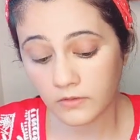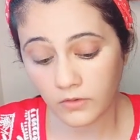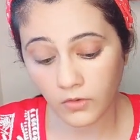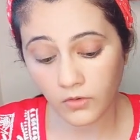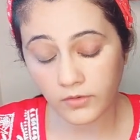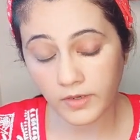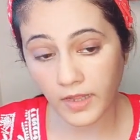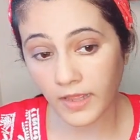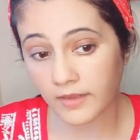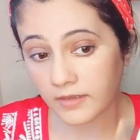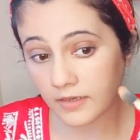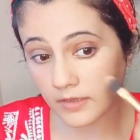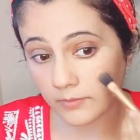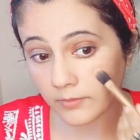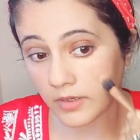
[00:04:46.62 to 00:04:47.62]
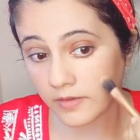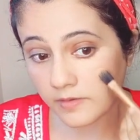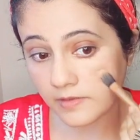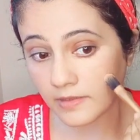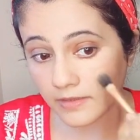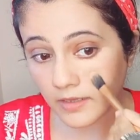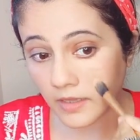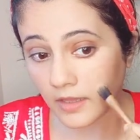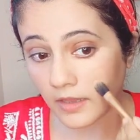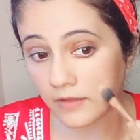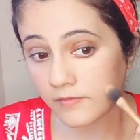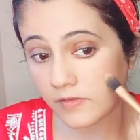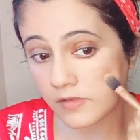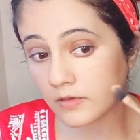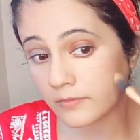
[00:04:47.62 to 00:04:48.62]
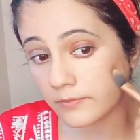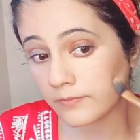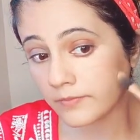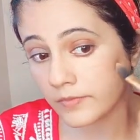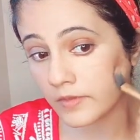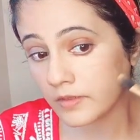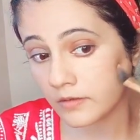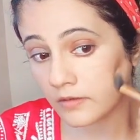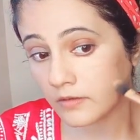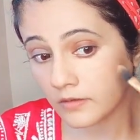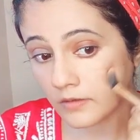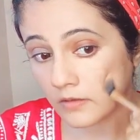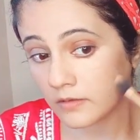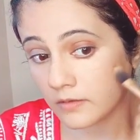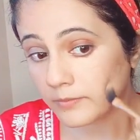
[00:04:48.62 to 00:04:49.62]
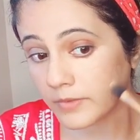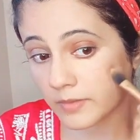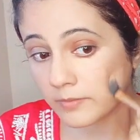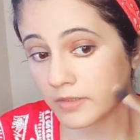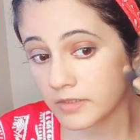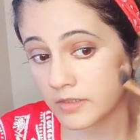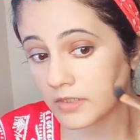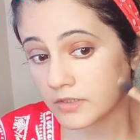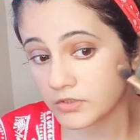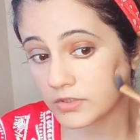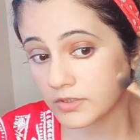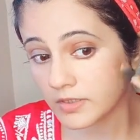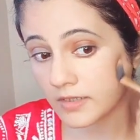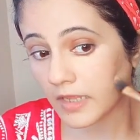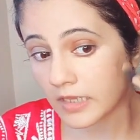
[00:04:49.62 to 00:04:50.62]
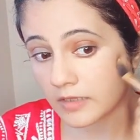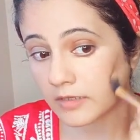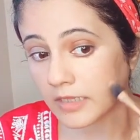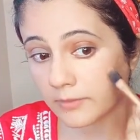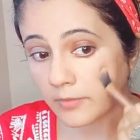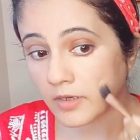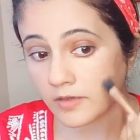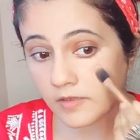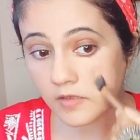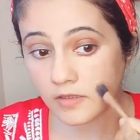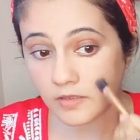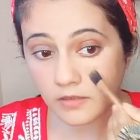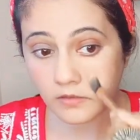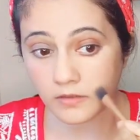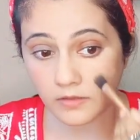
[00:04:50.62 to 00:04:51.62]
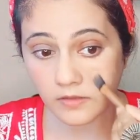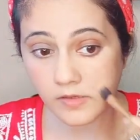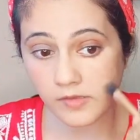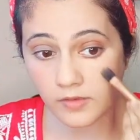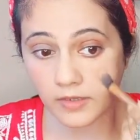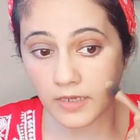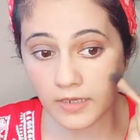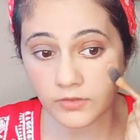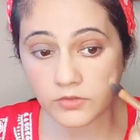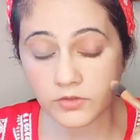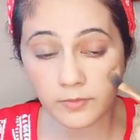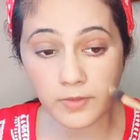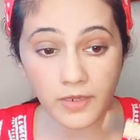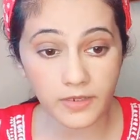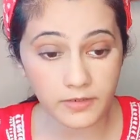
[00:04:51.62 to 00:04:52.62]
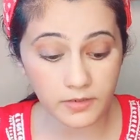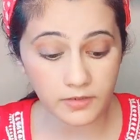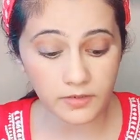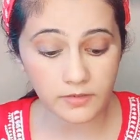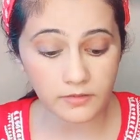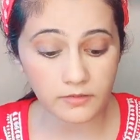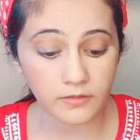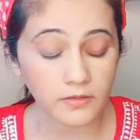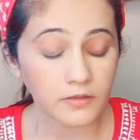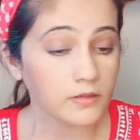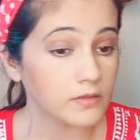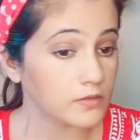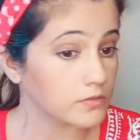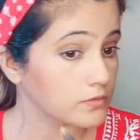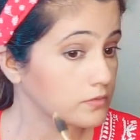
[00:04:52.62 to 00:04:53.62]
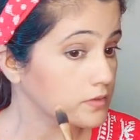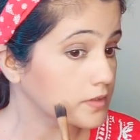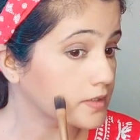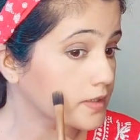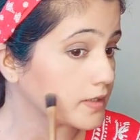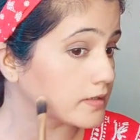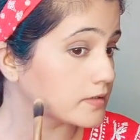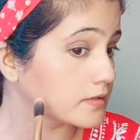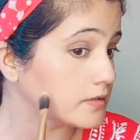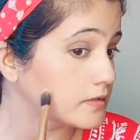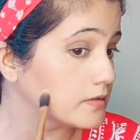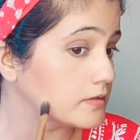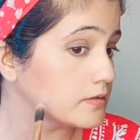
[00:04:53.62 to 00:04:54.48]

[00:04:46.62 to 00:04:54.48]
or acne marks, like I have some pigmentation and acne marks here, so I like to apply it and correct it.